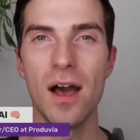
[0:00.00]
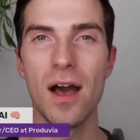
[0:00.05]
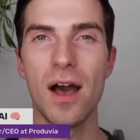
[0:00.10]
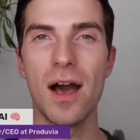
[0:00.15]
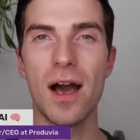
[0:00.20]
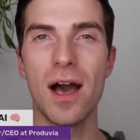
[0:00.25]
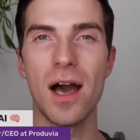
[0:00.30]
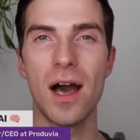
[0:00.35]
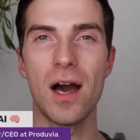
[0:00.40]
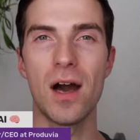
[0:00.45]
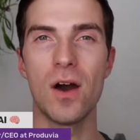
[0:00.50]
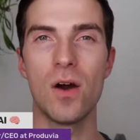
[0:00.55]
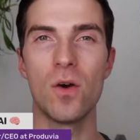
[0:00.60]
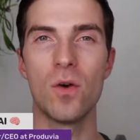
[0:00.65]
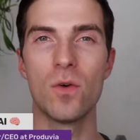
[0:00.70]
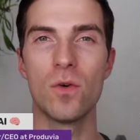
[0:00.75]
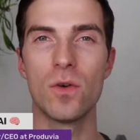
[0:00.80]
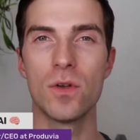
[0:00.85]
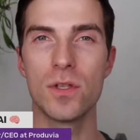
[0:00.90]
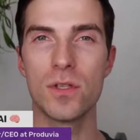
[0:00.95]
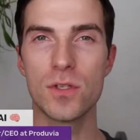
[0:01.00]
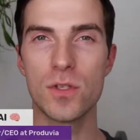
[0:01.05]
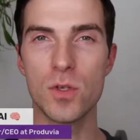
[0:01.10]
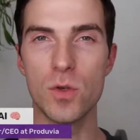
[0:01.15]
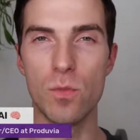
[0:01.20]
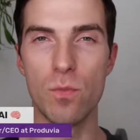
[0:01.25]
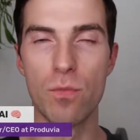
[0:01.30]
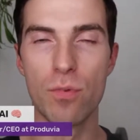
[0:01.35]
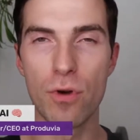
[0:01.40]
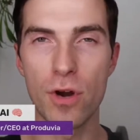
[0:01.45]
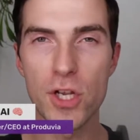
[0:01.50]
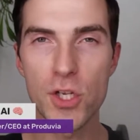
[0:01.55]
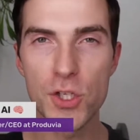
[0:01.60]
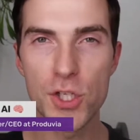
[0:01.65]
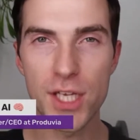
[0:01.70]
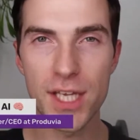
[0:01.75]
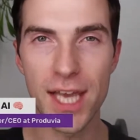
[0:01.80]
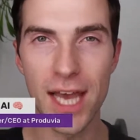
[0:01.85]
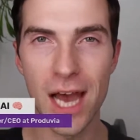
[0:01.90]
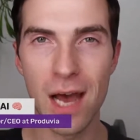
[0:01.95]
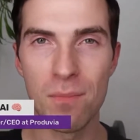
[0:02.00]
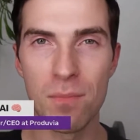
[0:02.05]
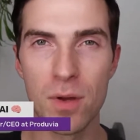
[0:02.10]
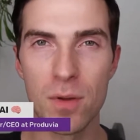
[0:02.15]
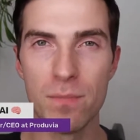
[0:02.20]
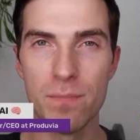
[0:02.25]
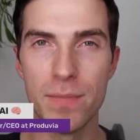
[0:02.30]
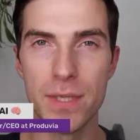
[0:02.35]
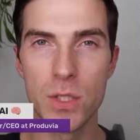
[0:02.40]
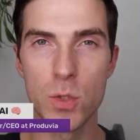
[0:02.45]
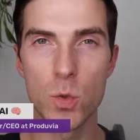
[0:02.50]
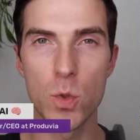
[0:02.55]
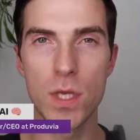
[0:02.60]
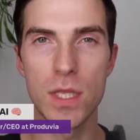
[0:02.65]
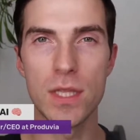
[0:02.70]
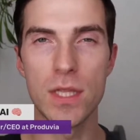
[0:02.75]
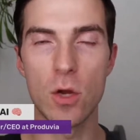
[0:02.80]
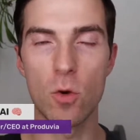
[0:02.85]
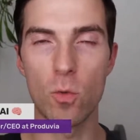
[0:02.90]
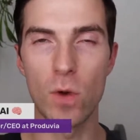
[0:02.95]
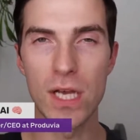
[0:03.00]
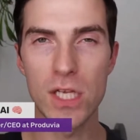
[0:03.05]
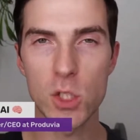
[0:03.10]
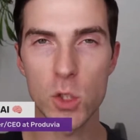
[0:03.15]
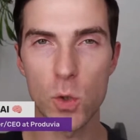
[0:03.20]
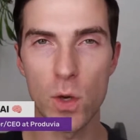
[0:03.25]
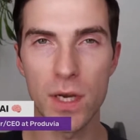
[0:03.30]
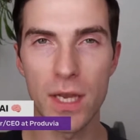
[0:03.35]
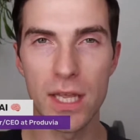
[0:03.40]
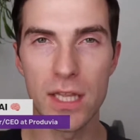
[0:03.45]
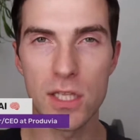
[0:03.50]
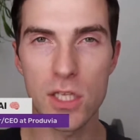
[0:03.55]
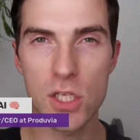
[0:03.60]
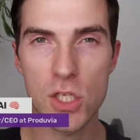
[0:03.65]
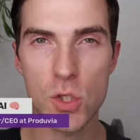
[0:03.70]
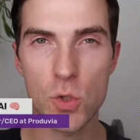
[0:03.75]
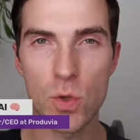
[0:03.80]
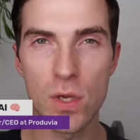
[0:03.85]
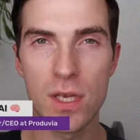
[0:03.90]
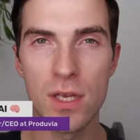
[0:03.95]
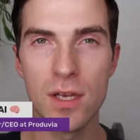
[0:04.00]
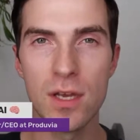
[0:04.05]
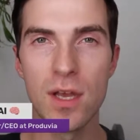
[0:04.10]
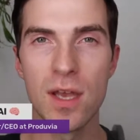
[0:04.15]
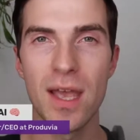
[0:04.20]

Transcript: how to bridge the gap between the restaurant industry